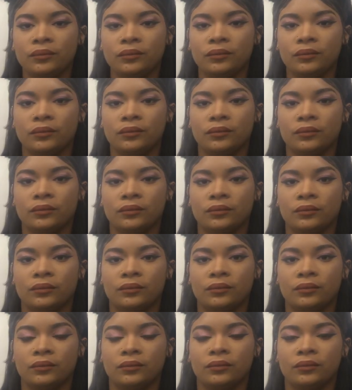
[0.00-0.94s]

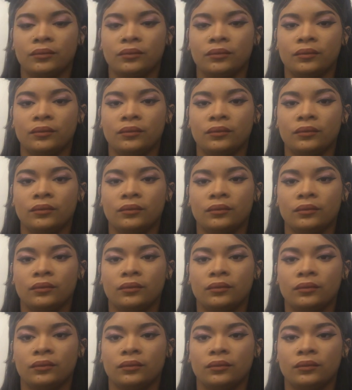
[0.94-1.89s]

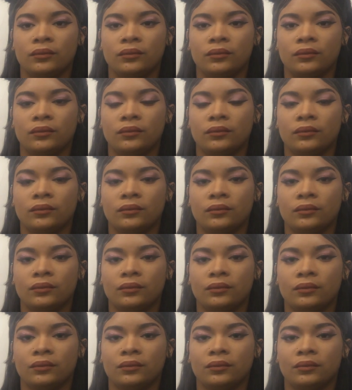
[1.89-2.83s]

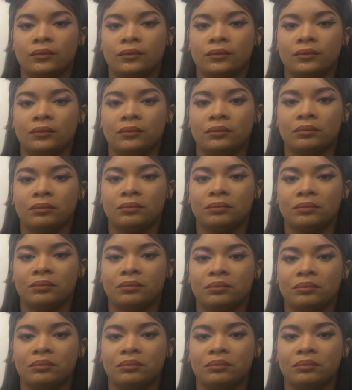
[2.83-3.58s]
[no speech]